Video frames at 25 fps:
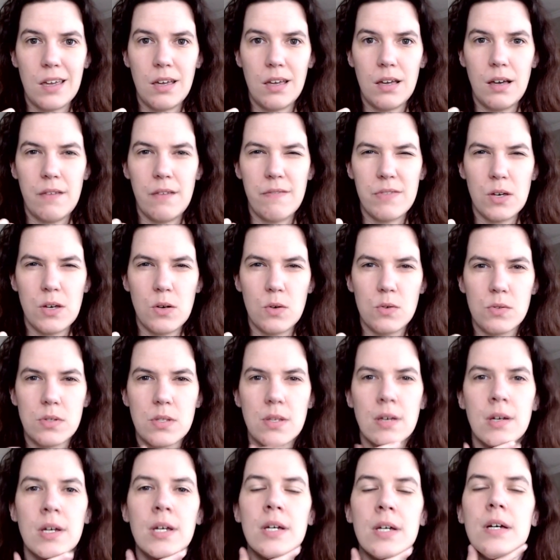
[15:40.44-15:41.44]
of those.
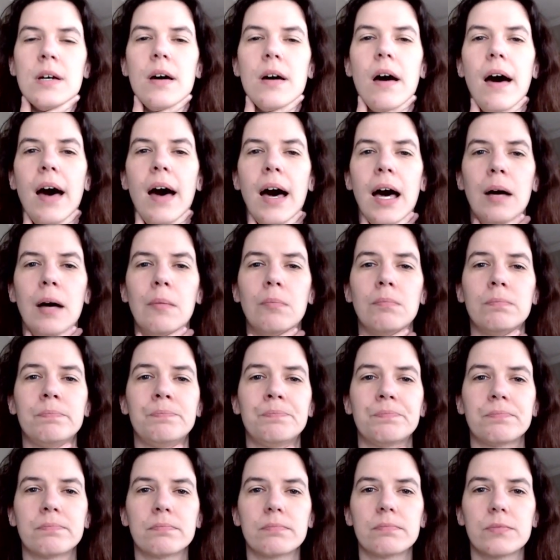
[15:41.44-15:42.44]

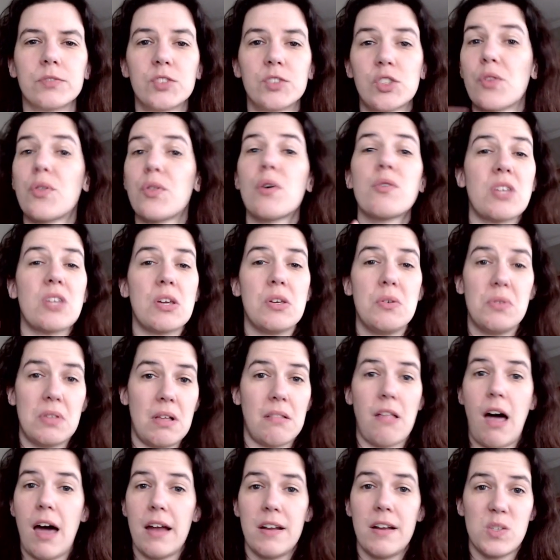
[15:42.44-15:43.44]
So those I use a
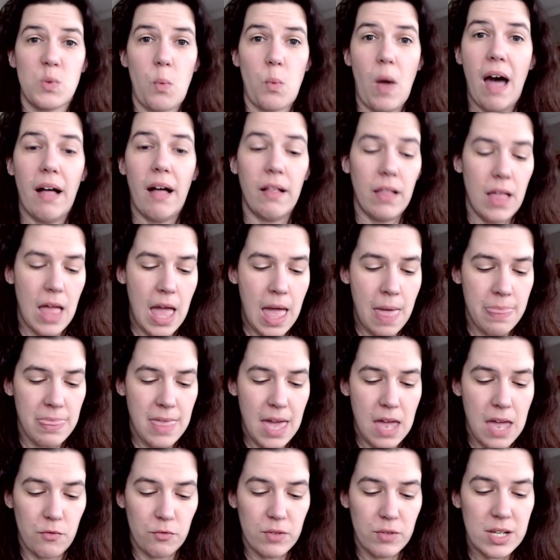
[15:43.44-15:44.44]
lot as well. And
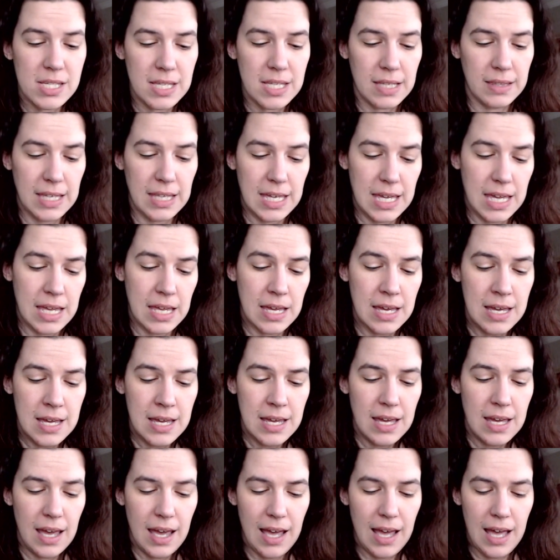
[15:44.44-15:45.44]
then recently
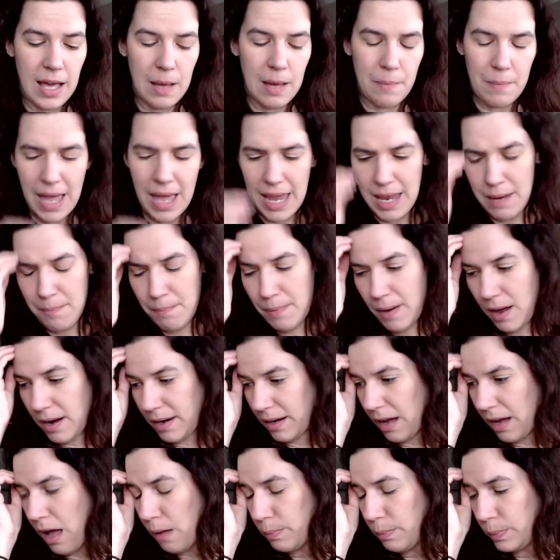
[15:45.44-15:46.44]
I had bought a
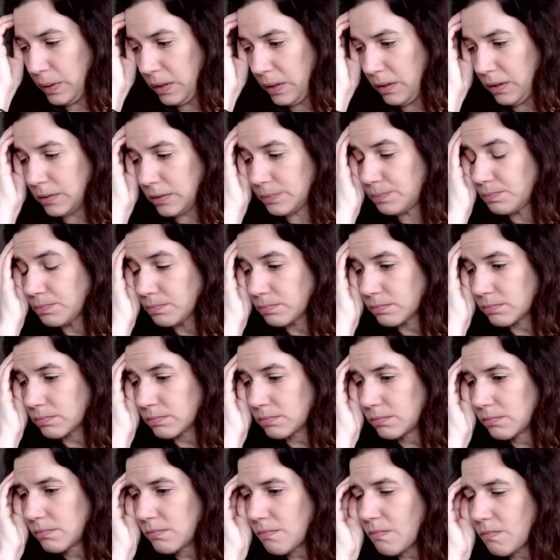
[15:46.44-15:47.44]
couple
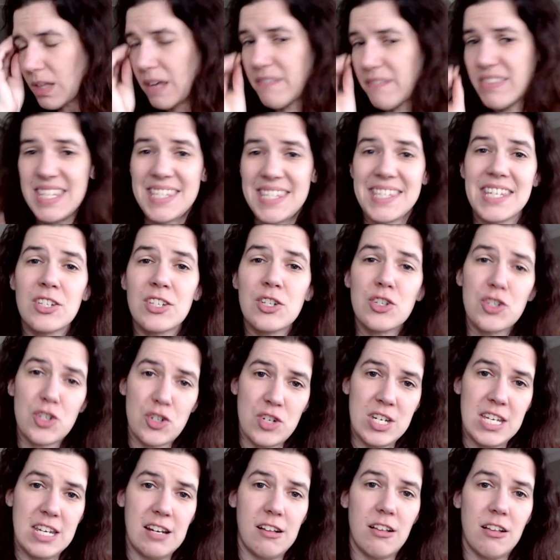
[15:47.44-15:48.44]
of the signature
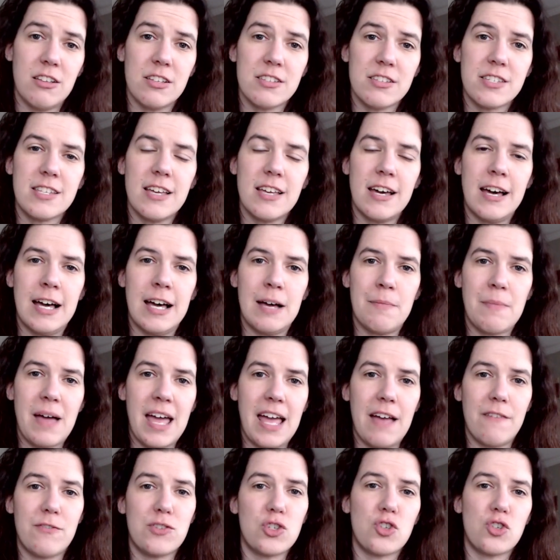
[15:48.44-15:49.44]
needles. I
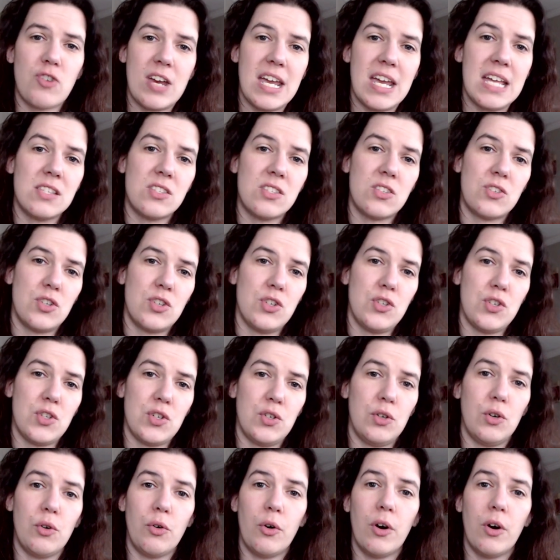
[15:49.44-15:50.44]
have straights to
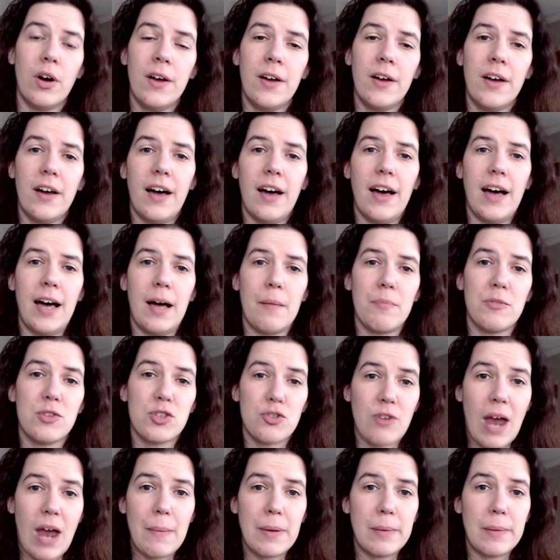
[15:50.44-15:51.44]
do the
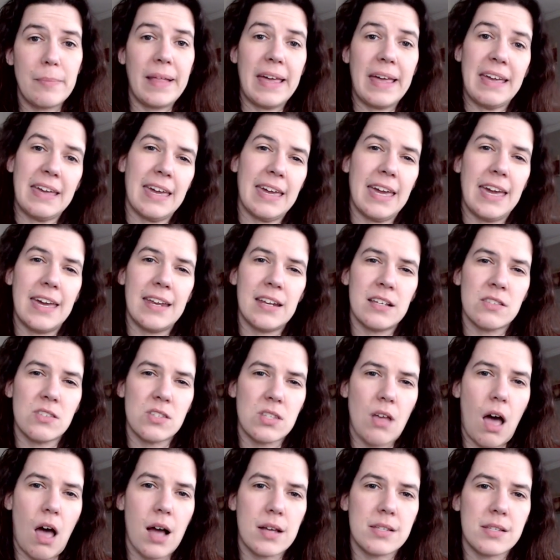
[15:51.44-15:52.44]
scrappy blanket and
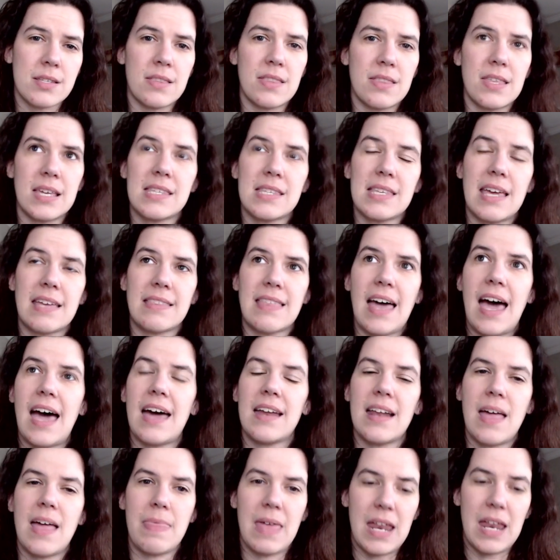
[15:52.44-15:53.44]
socks and things like
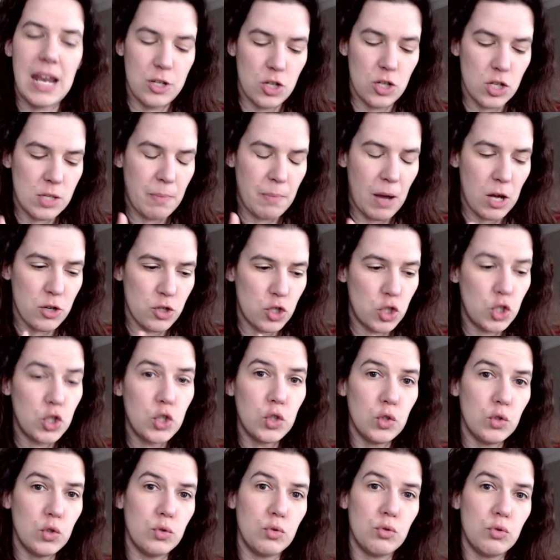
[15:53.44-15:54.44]
that. And then I just bought
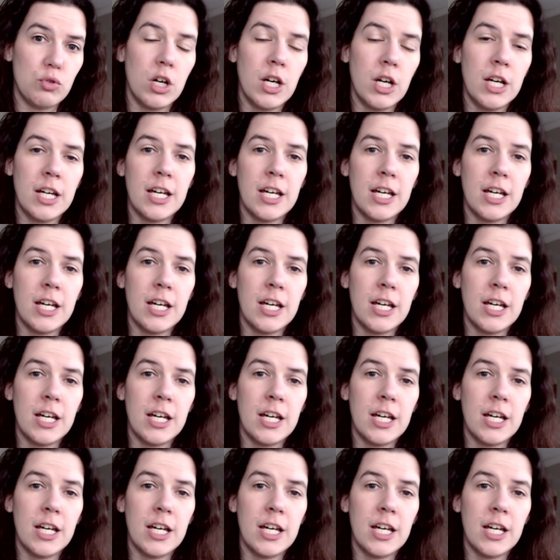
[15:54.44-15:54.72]
2